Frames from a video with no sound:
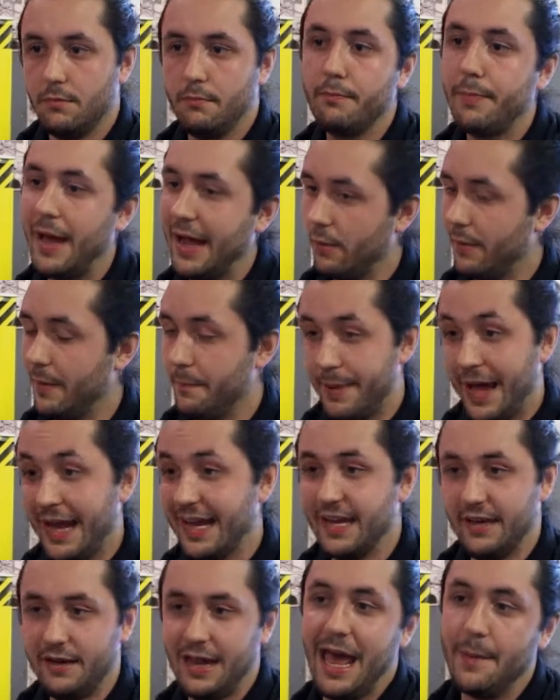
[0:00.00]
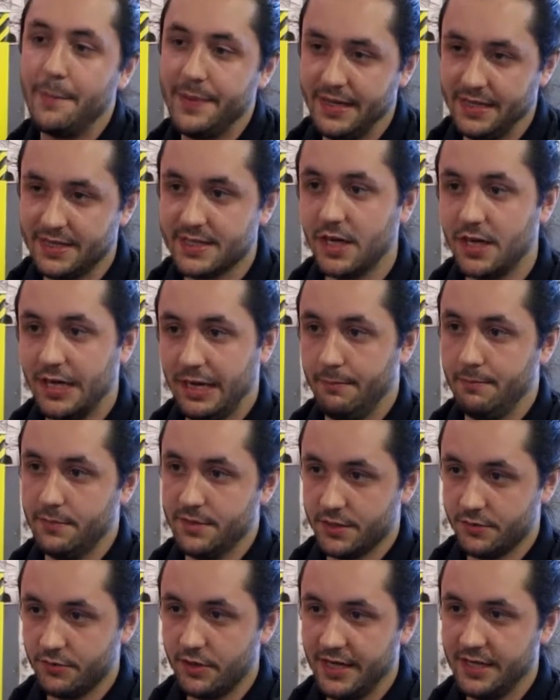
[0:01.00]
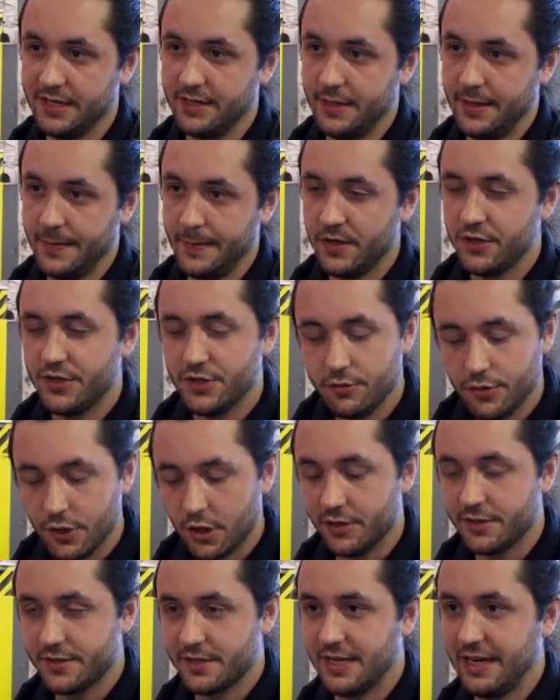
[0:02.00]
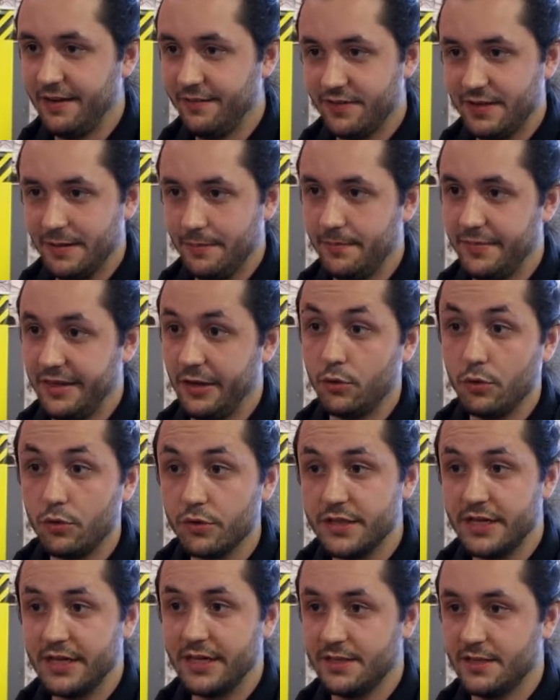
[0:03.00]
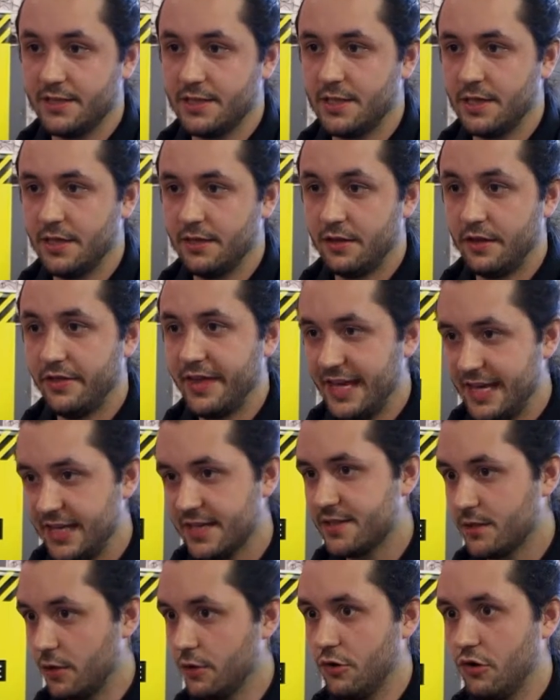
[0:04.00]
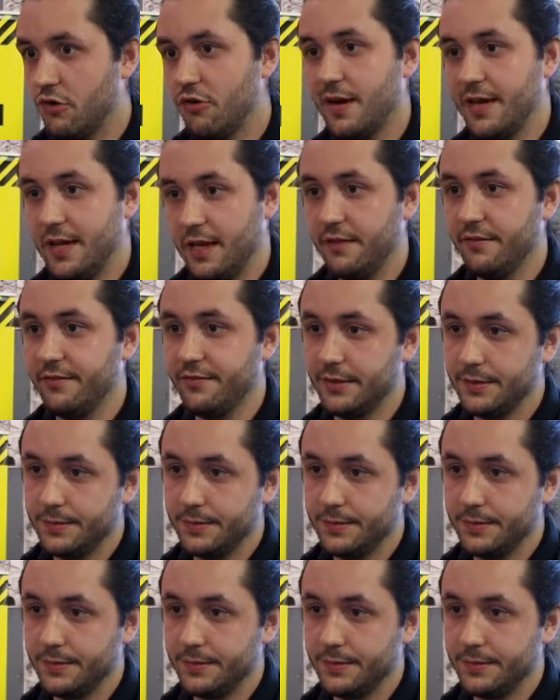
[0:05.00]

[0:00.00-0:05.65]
back in happier times, right? Do not give them the audience that they so crave.